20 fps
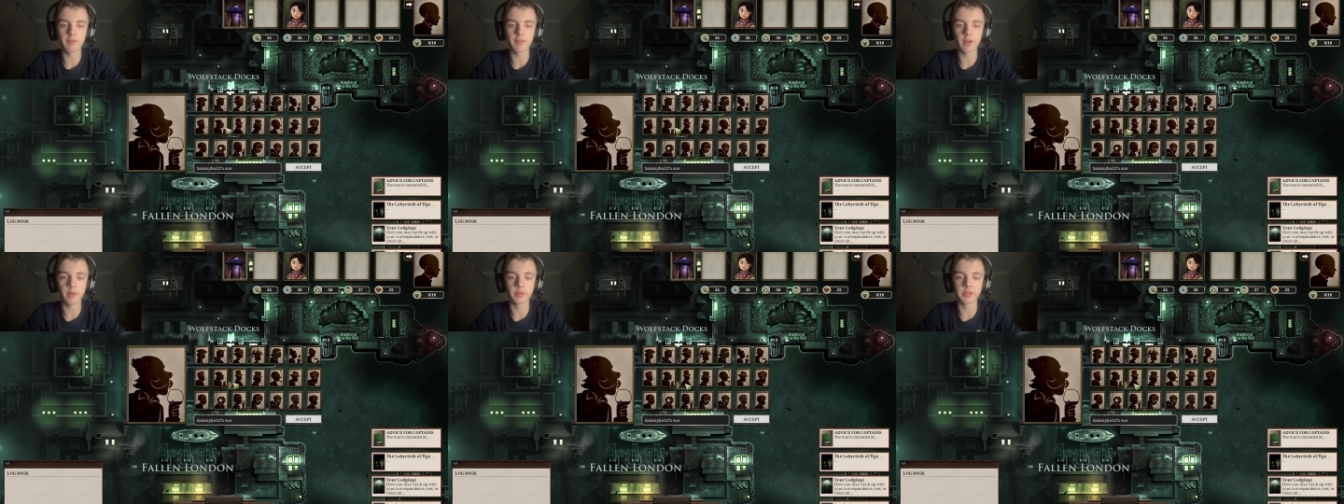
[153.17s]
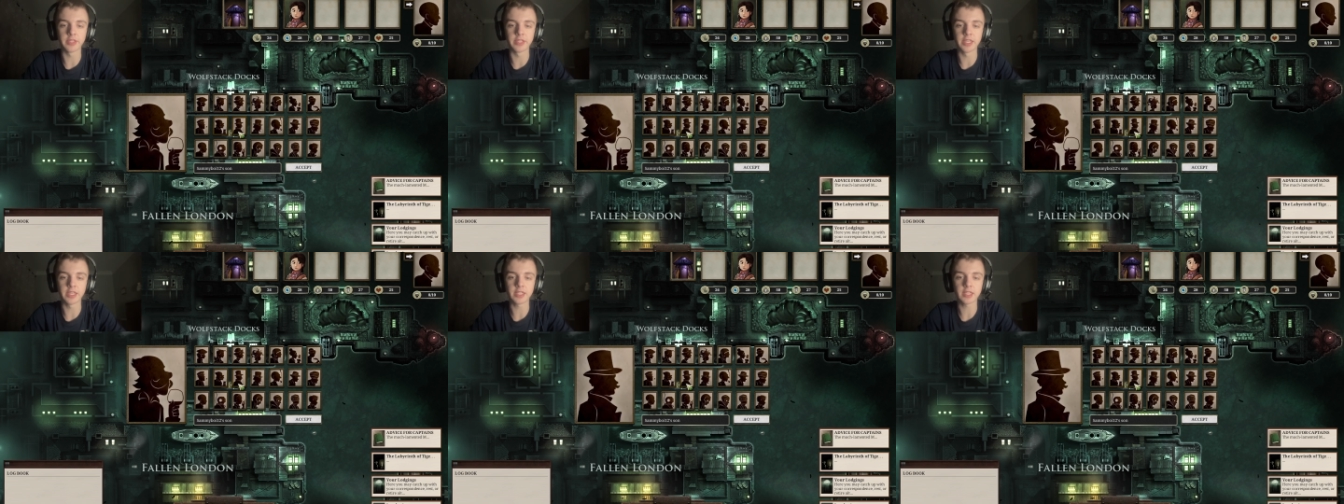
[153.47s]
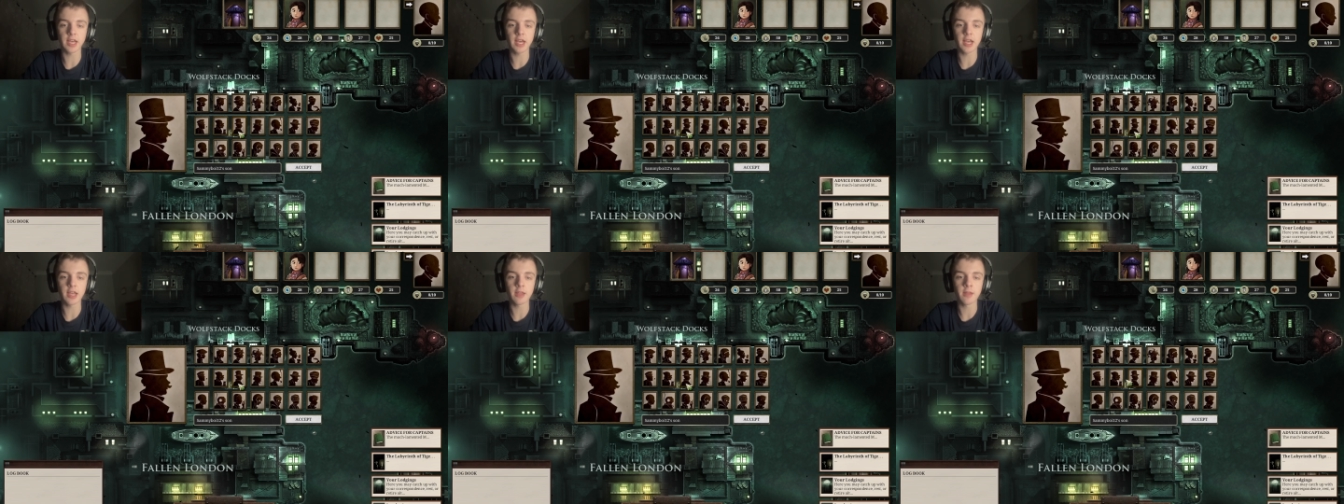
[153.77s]
if I was this
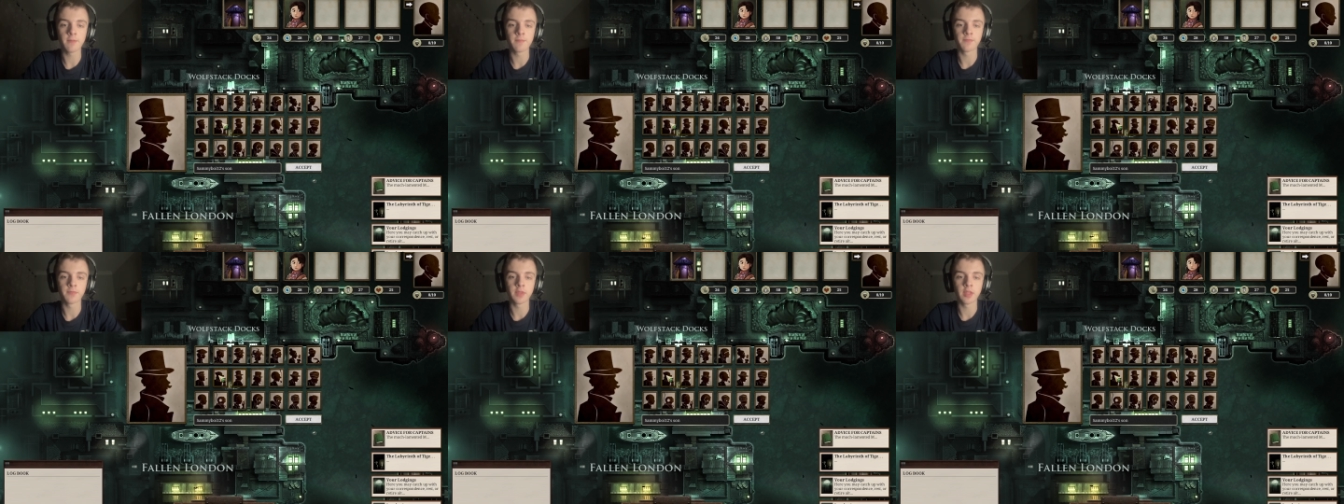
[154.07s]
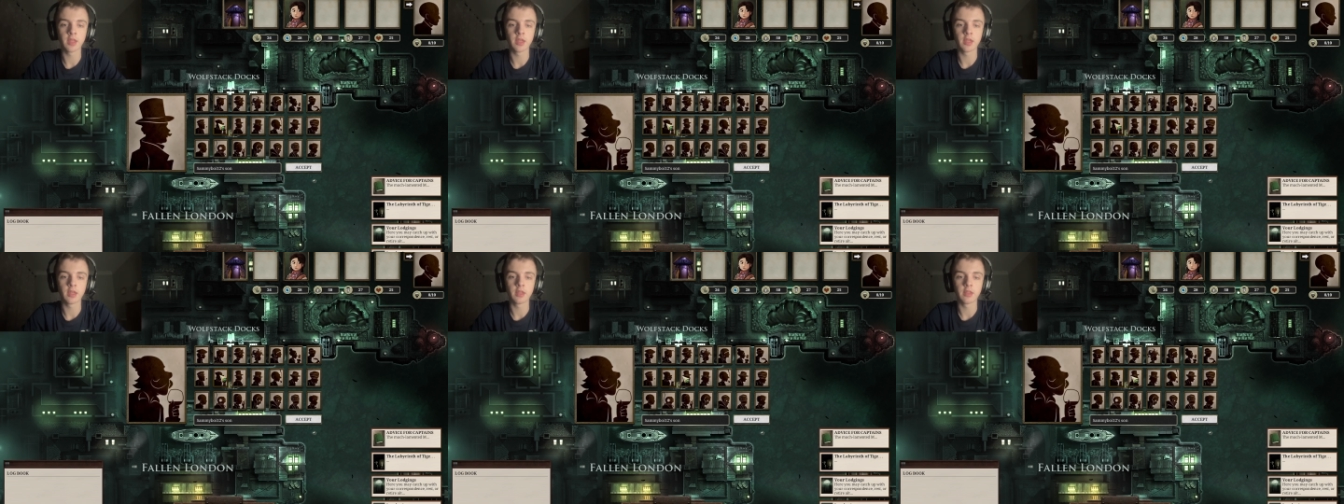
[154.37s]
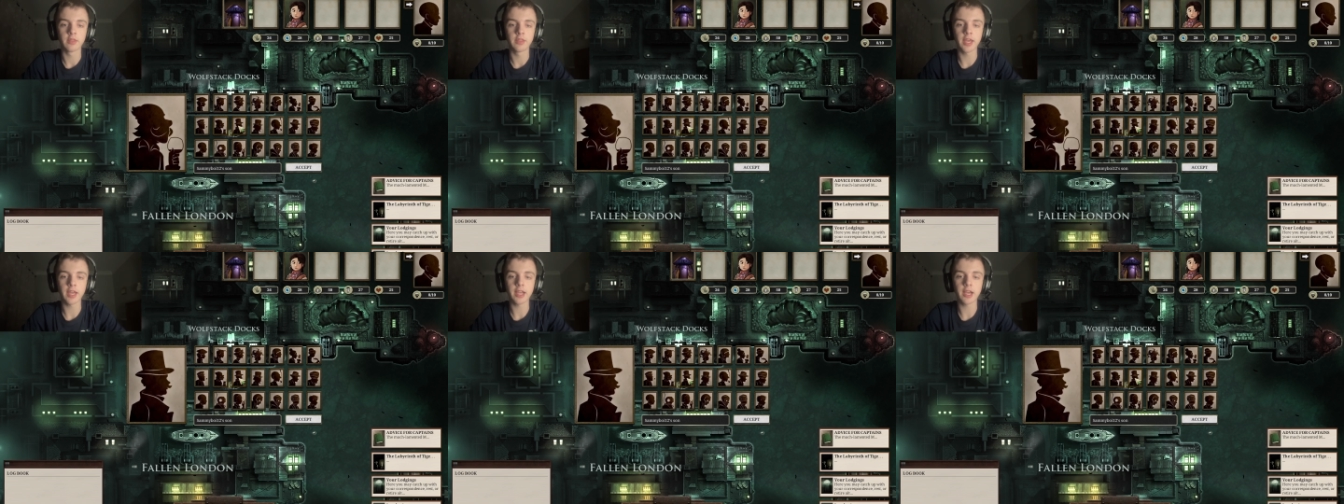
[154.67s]
guy,
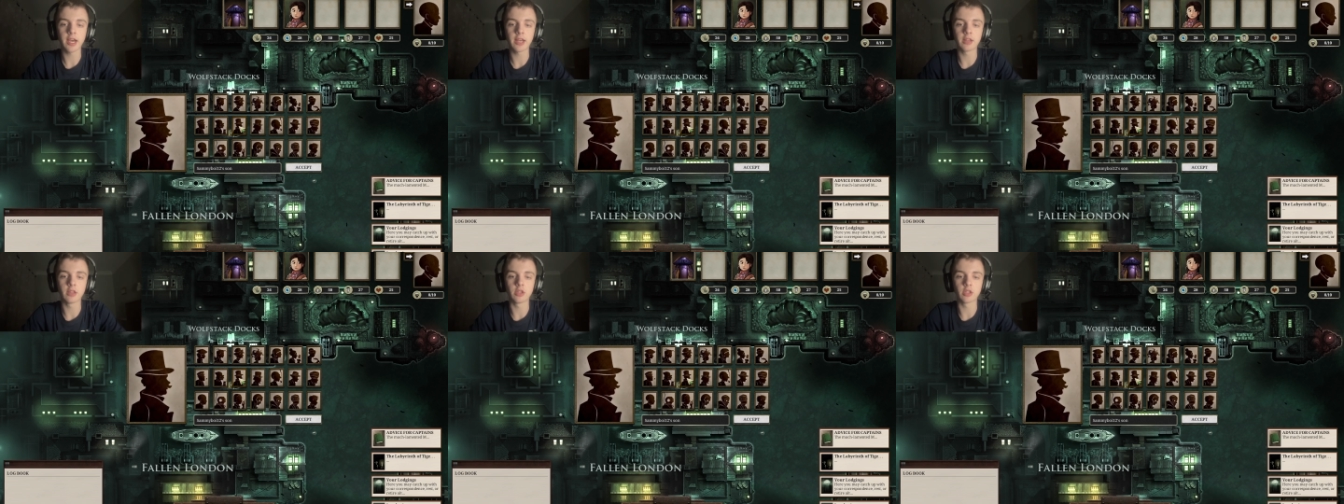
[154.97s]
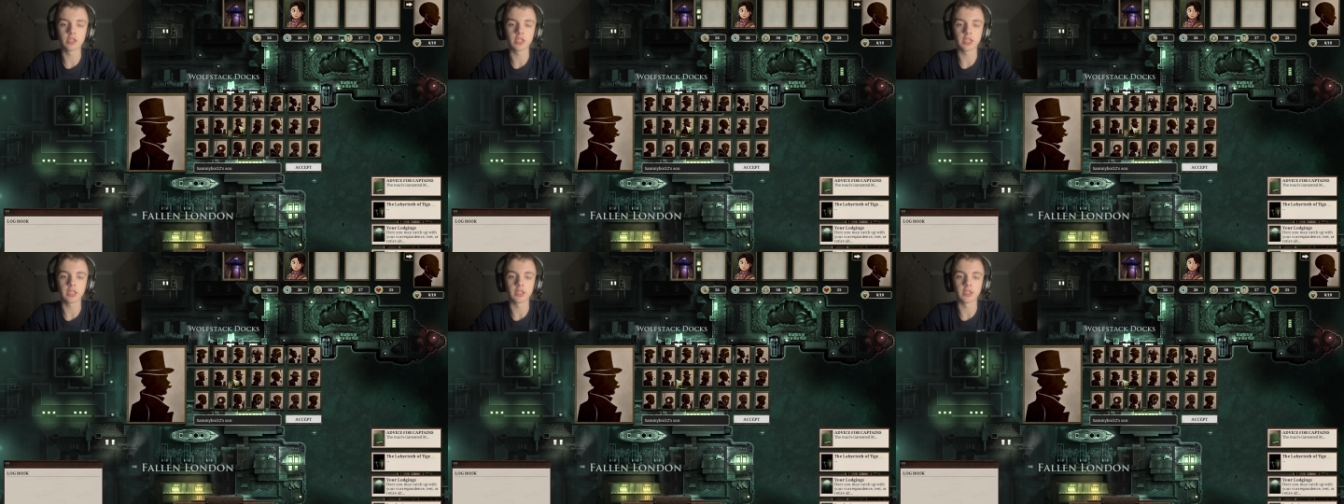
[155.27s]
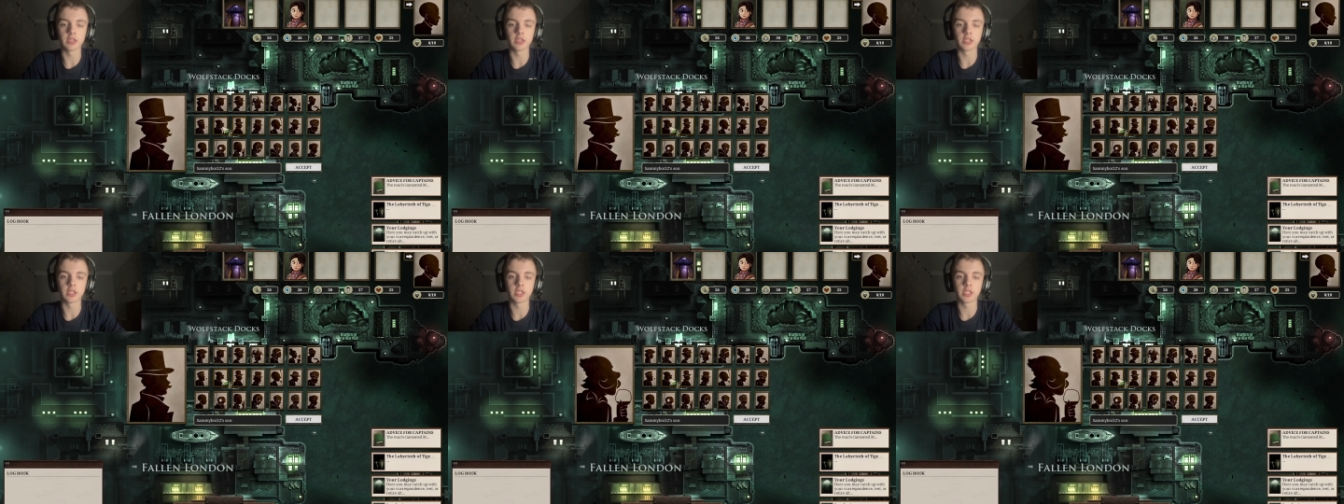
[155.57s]
that kind of looks like a,
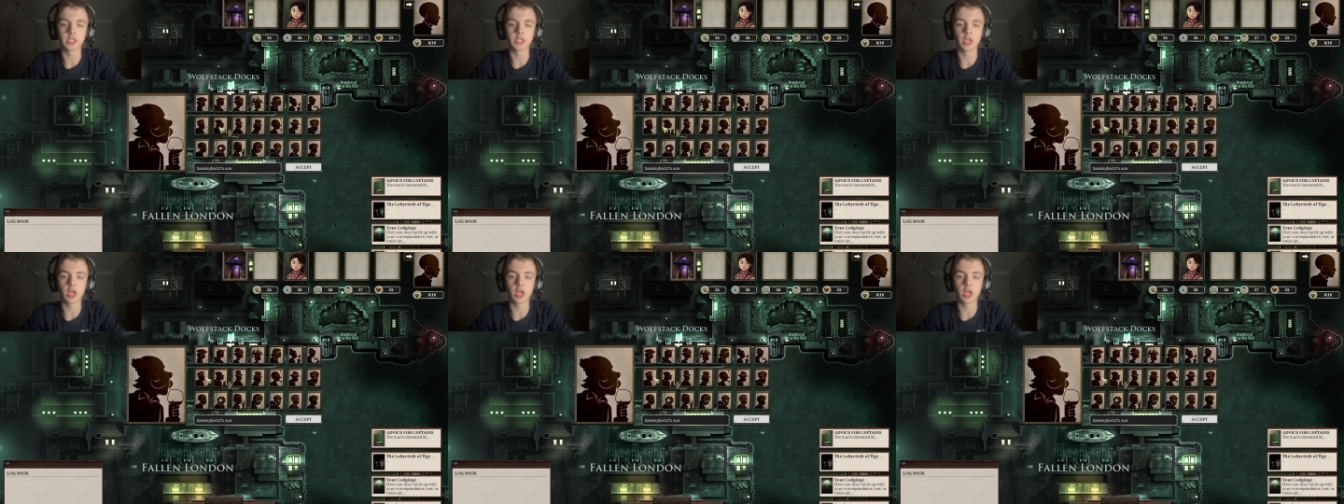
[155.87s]
a,